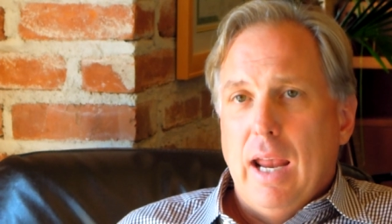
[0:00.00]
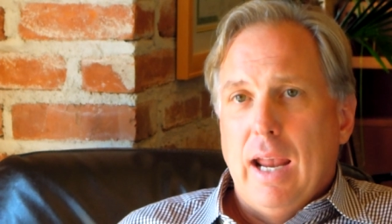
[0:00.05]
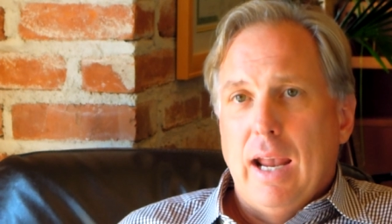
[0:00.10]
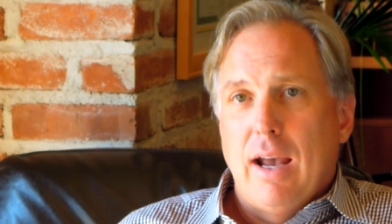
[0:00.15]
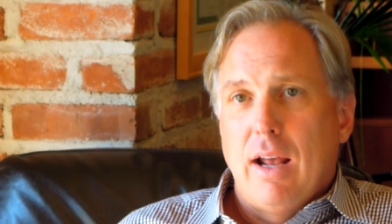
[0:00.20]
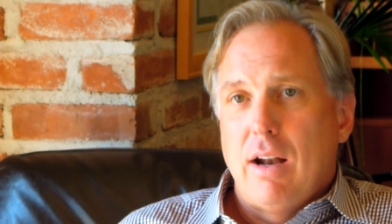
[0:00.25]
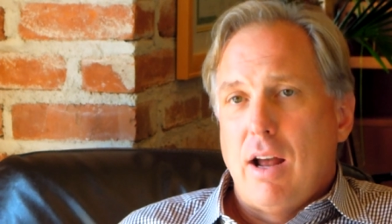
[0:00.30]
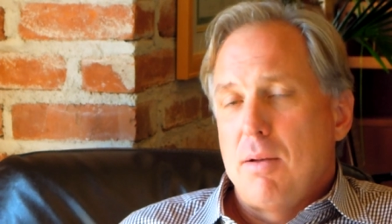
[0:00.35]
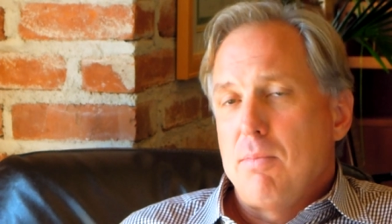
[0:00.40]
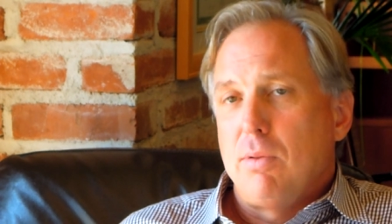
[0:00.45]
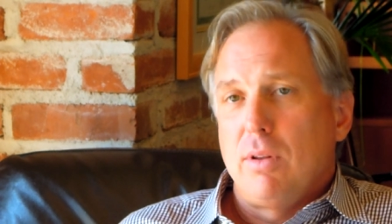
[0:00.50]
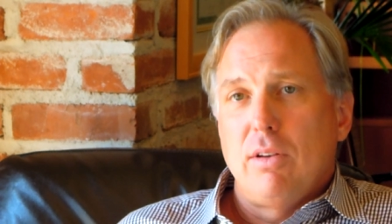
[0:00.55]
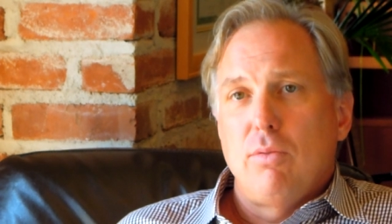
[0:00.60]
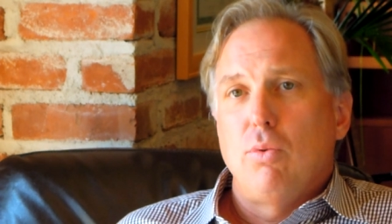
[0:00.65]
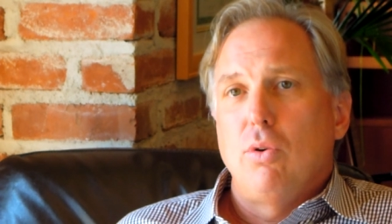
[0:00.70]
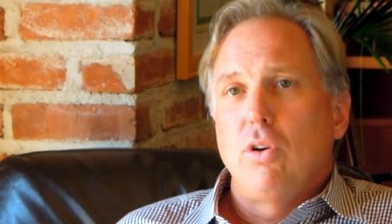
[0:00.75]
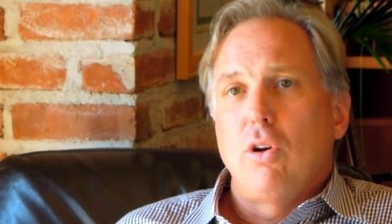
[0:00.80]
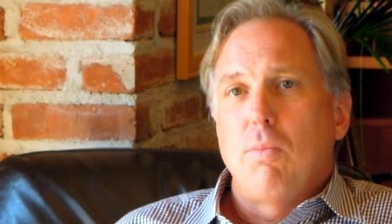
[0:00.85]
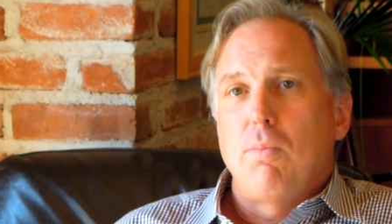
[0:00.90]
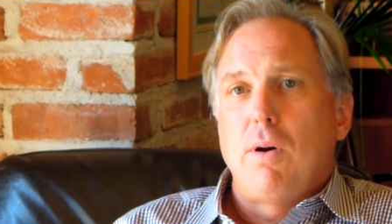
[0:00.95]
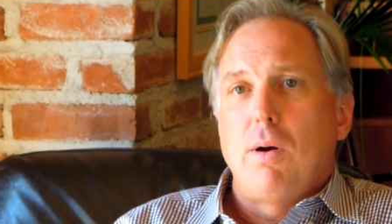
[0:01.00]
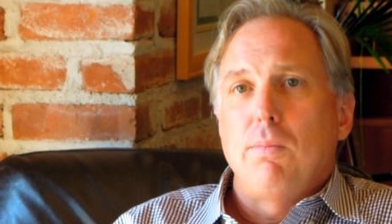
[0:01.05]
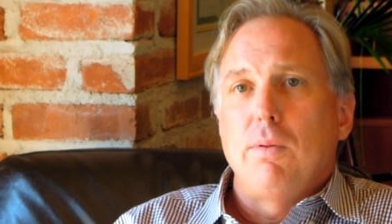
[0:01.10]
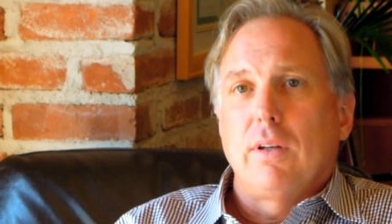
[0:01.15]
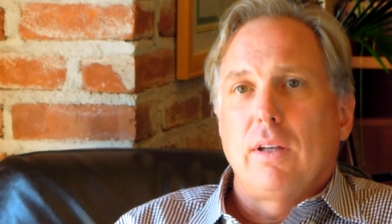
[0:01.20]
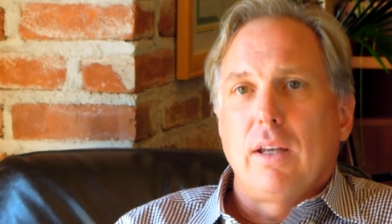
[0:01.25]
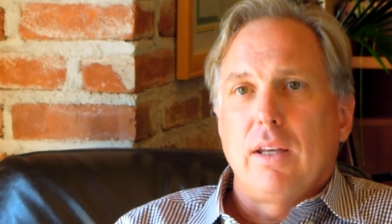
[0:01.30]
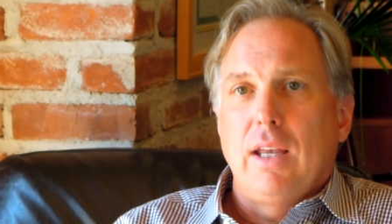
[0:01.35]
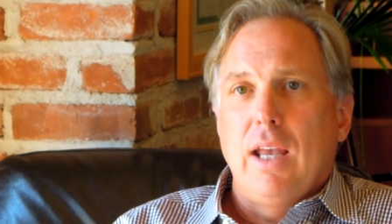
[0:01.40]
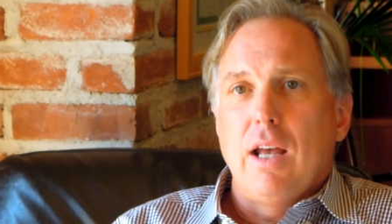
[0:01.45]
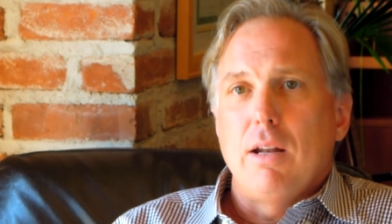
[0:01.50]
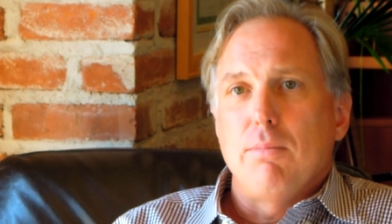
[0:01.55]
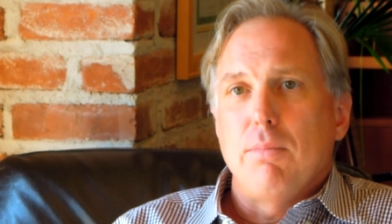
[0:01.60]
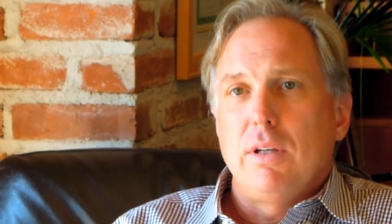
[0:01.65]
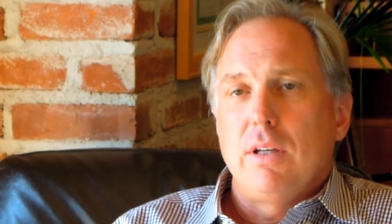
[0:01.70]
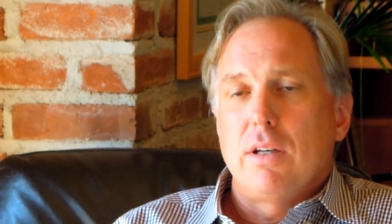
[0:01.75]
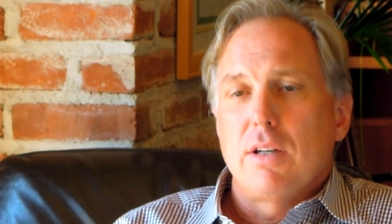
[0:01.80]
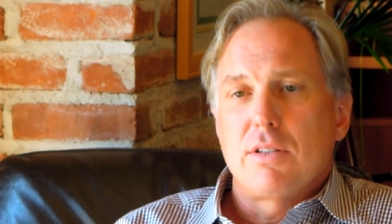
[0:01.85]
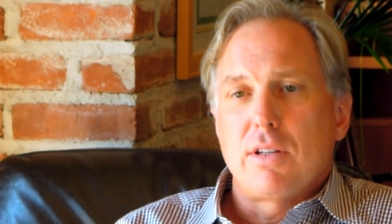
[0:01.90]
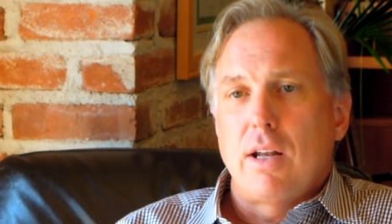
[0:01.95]
and I believe will go public again
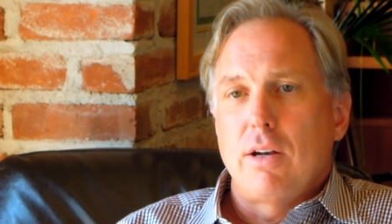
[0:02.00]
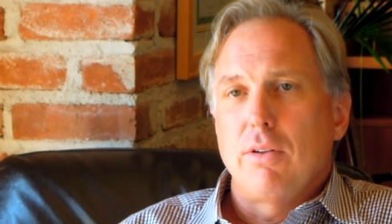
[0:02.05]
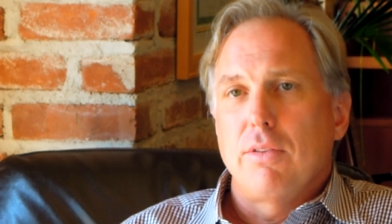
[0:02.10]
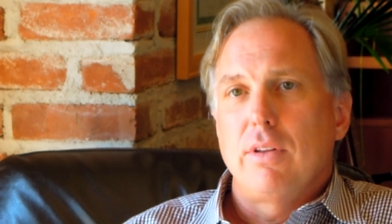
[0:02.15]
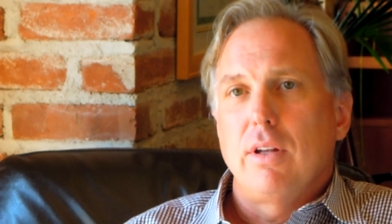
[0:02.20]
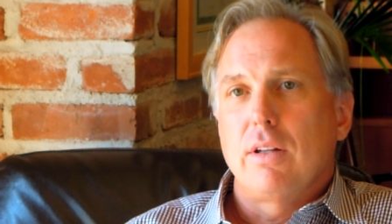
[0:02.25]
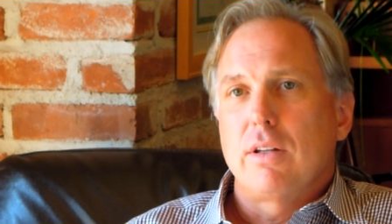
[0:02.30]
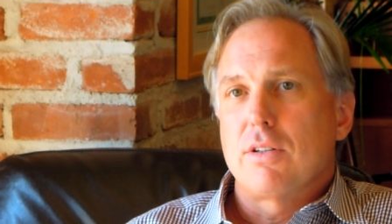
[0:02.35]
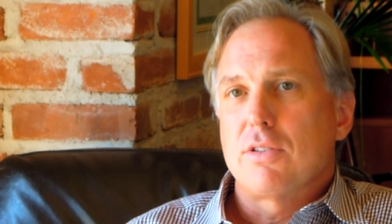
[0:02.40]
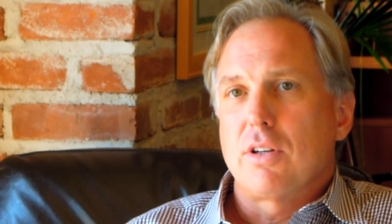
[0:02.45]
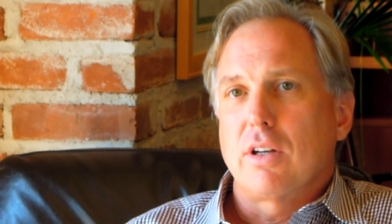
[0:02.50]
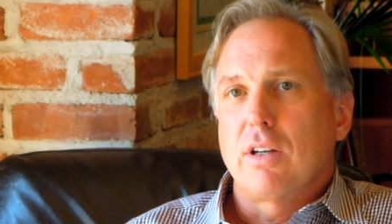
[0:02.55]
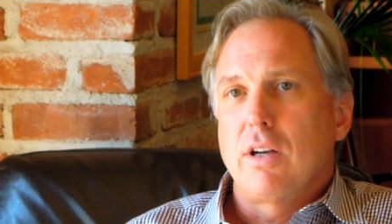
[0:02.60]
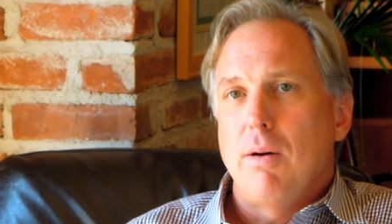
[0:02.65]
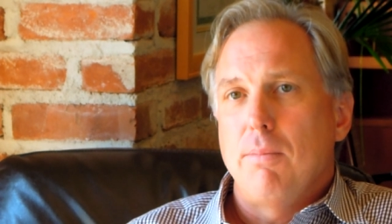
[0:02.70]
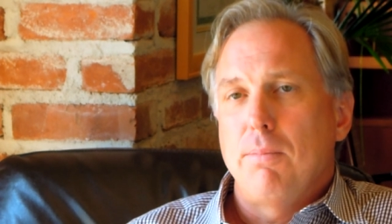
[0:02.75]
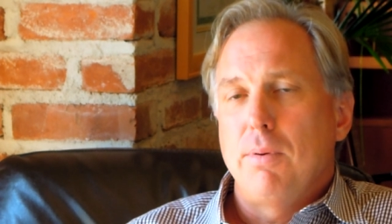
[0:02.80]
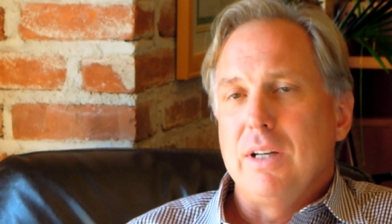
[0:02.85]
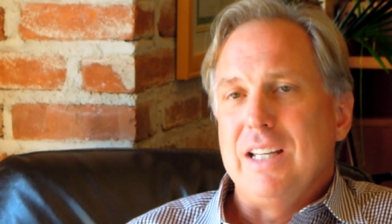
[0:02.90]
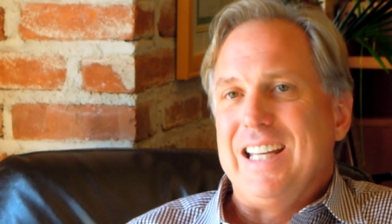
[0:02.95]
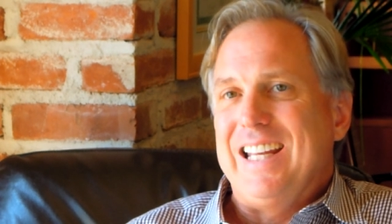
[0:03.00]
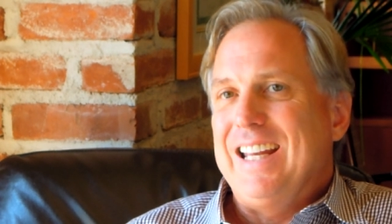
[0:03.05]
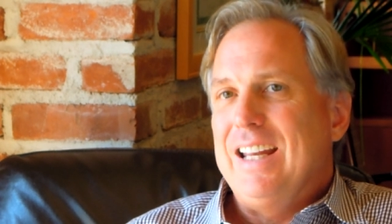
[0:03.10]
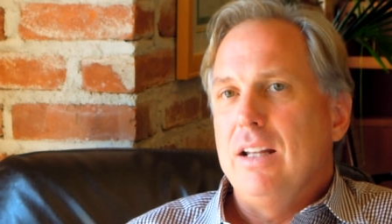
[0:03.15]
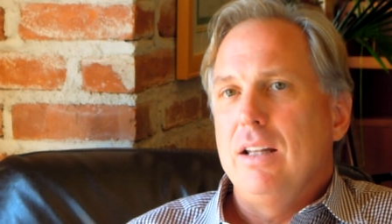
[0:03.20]
because I don't think there's a company